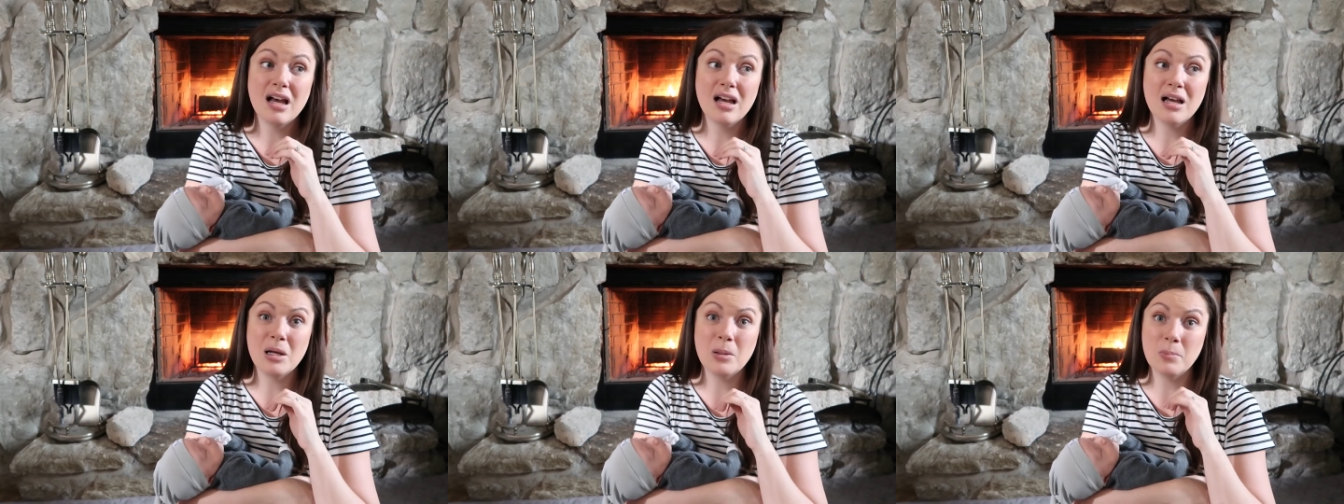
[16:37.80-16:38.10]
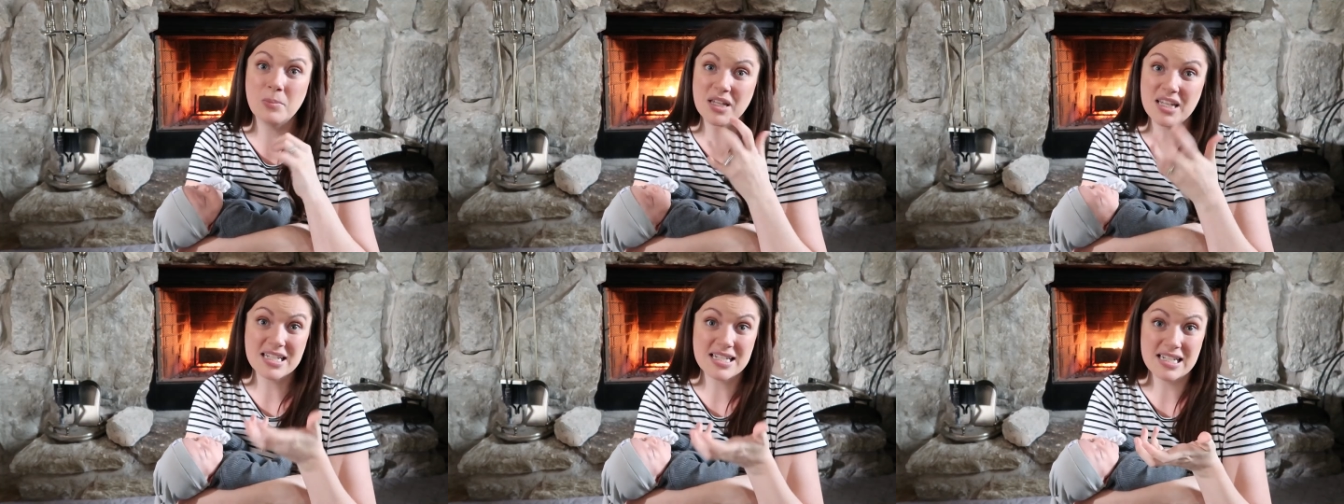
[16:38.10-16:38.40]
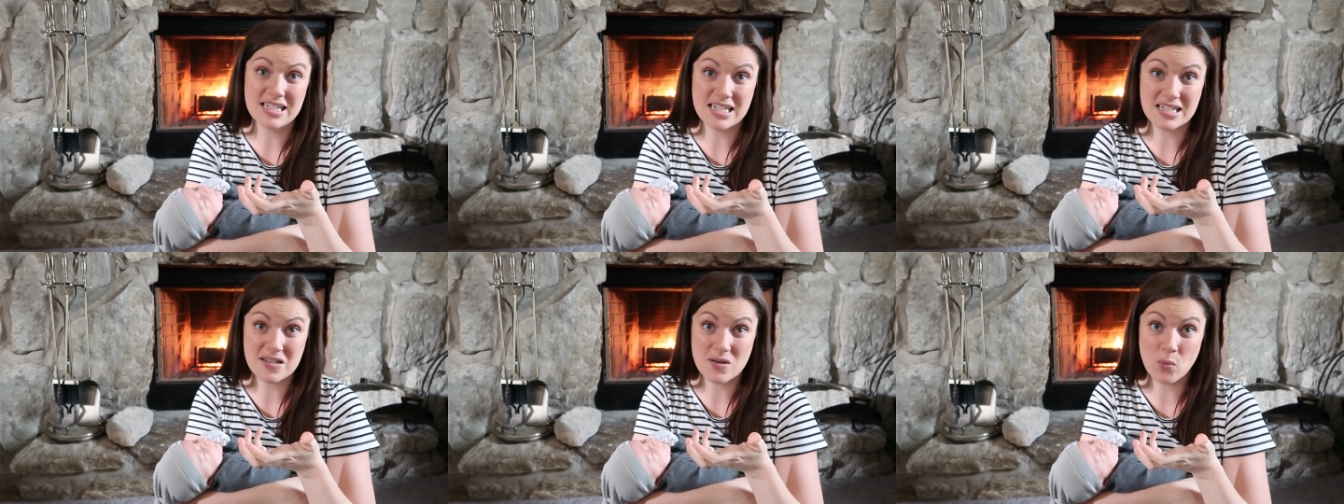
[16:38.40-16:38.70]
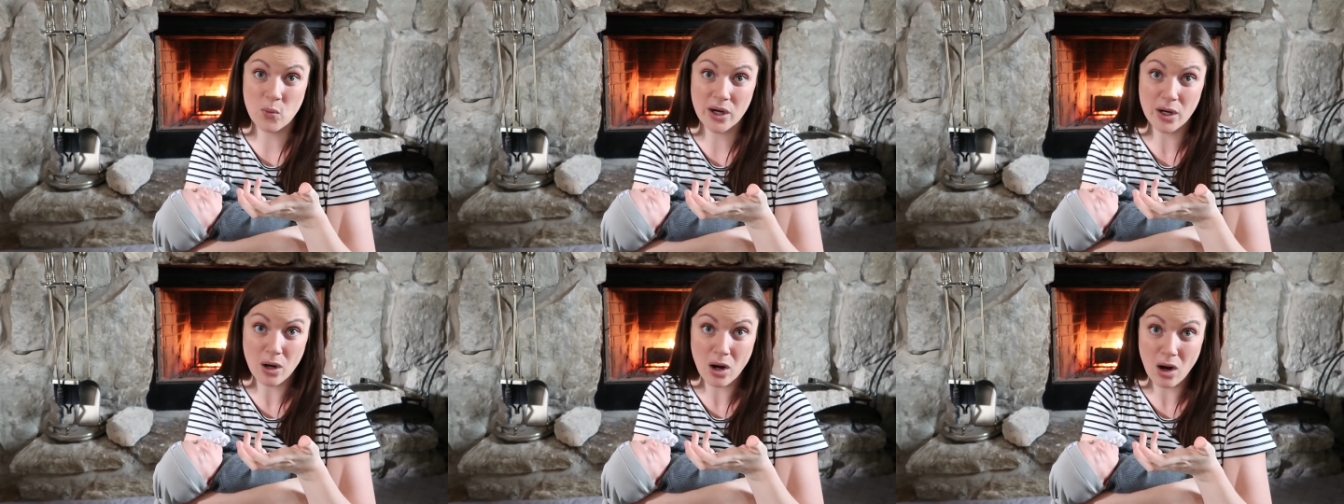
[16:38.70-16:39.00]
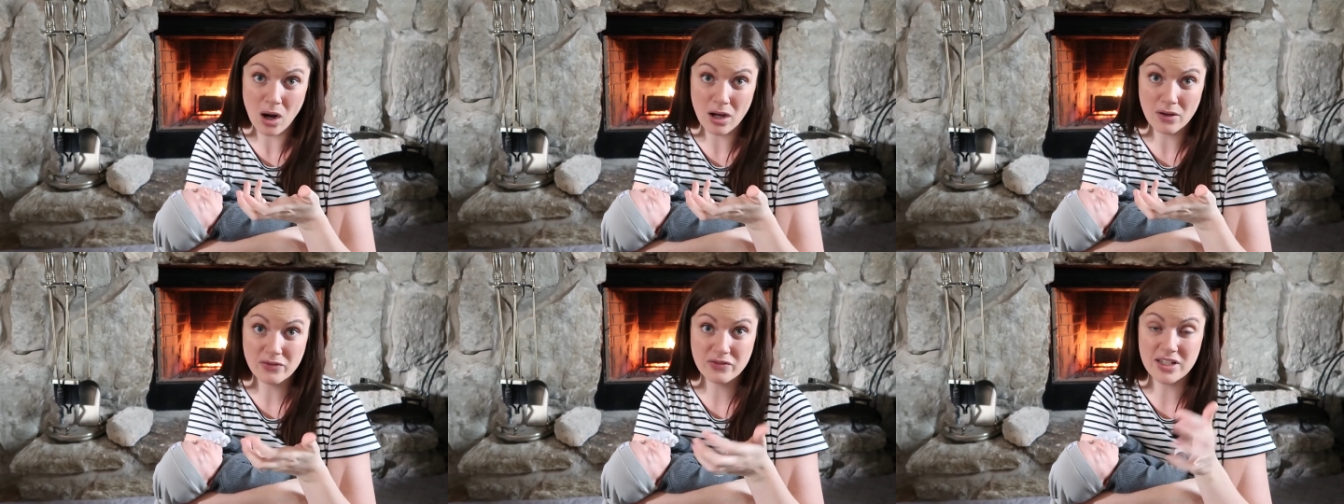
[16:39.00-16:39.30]
um, because it doesn't wear
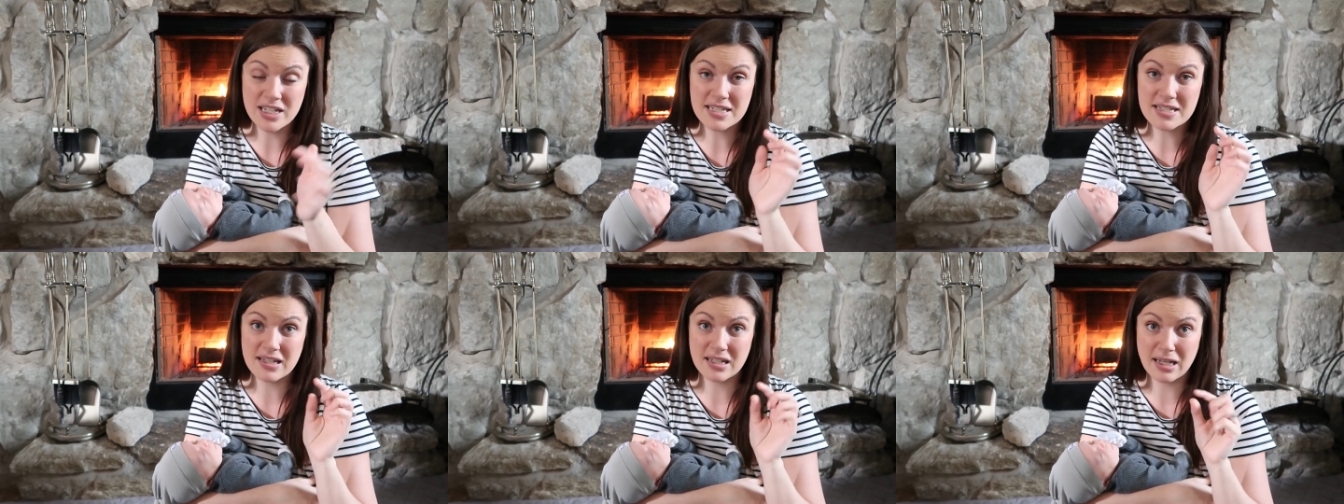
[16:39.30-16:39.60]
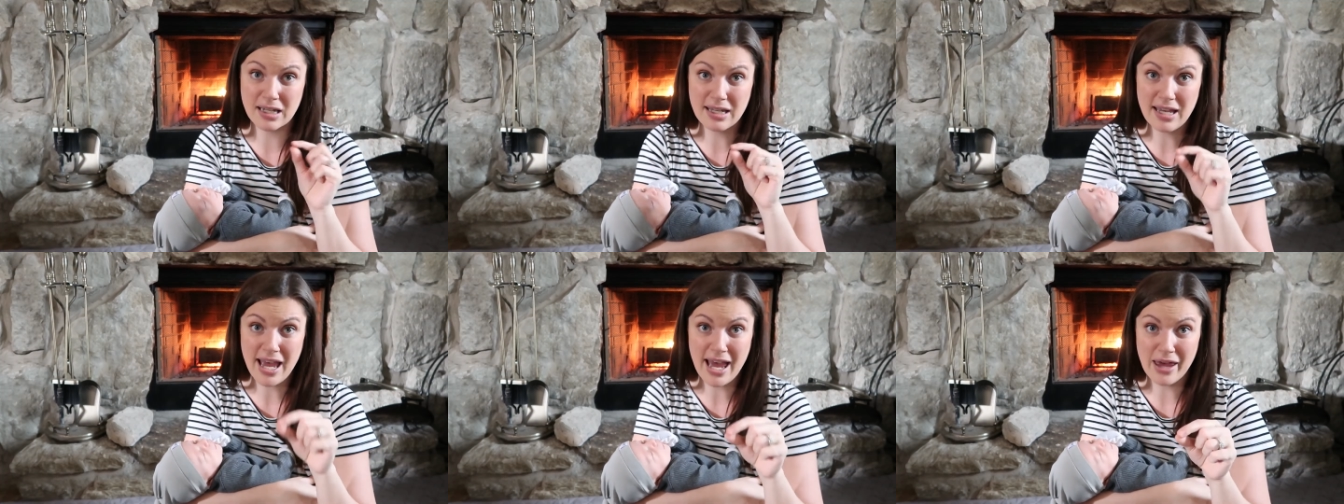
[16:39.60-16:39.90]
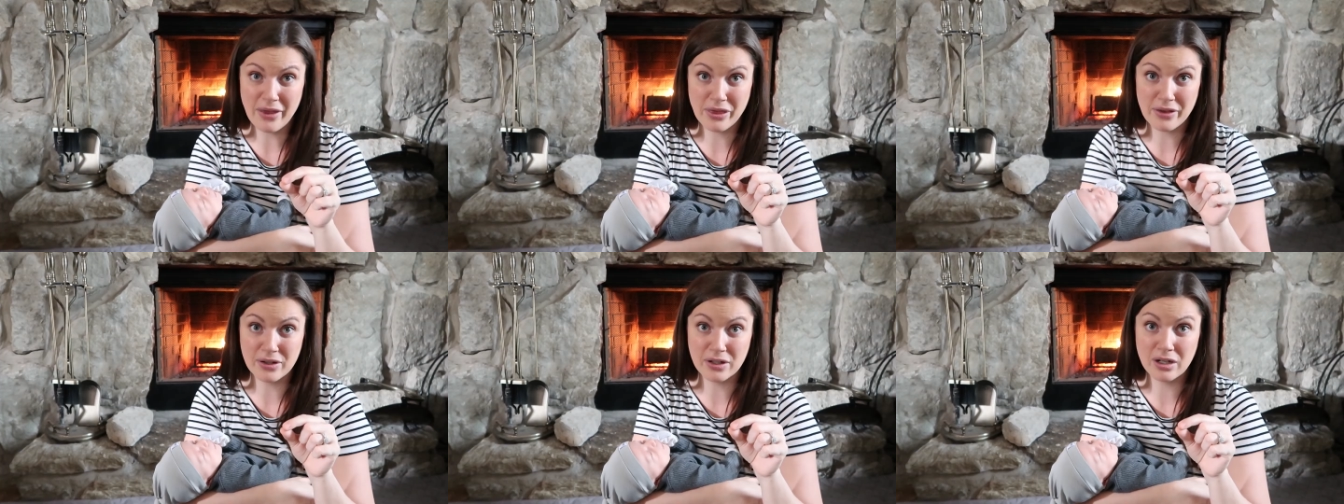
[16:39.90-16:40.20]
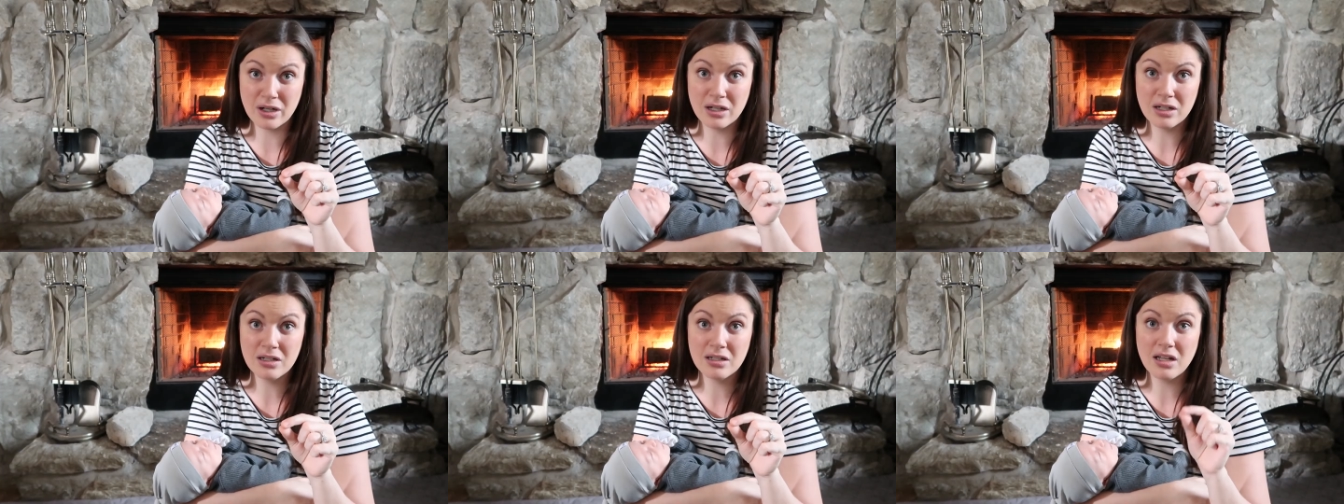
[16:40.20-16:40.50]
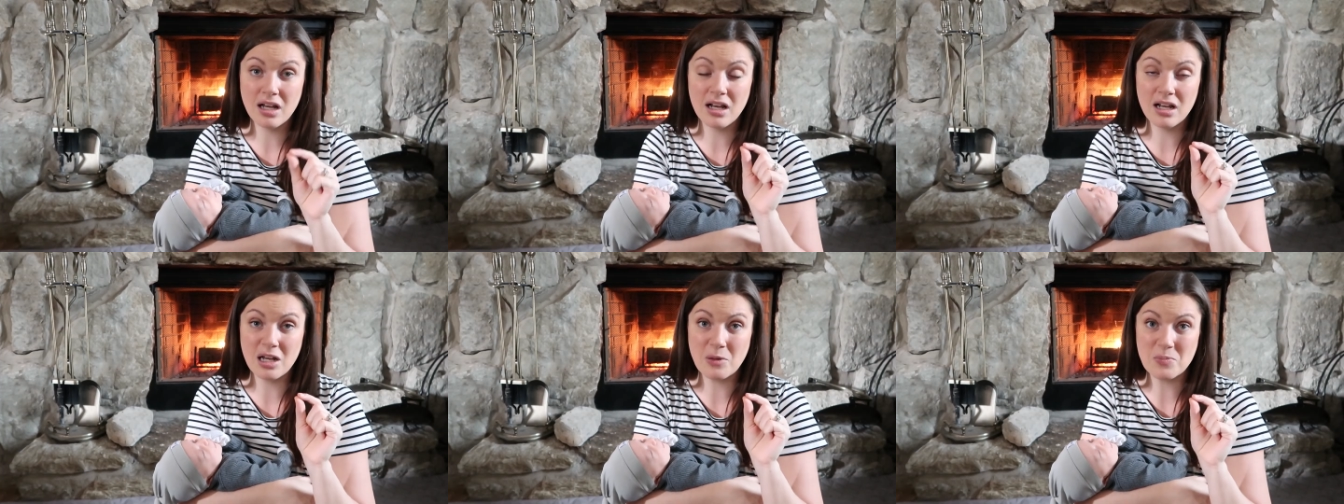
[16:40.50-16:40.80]
off. It's like a catheter
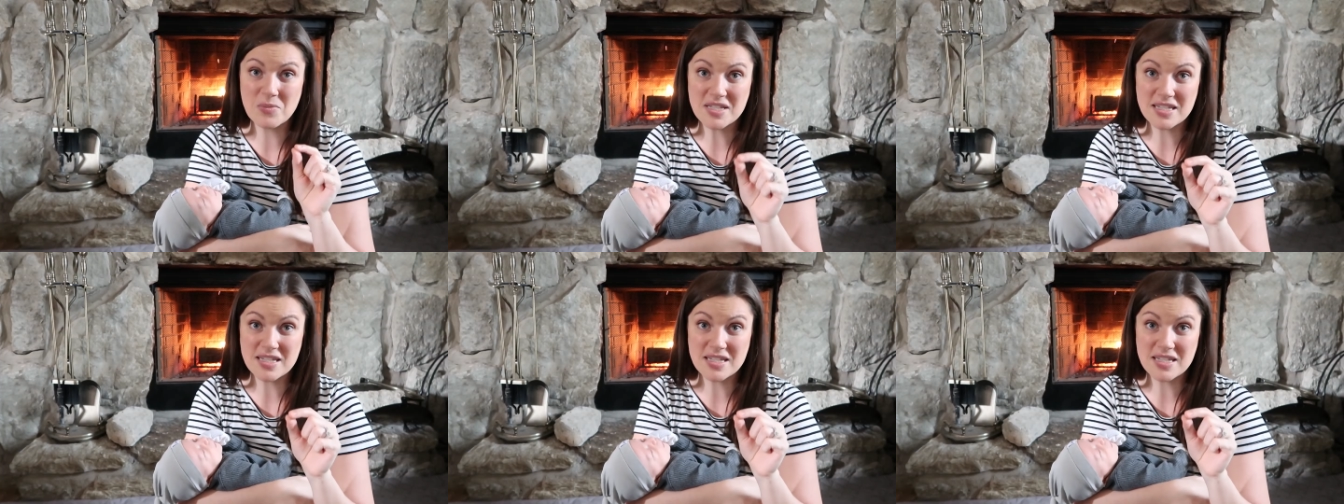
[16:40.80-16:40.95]
um,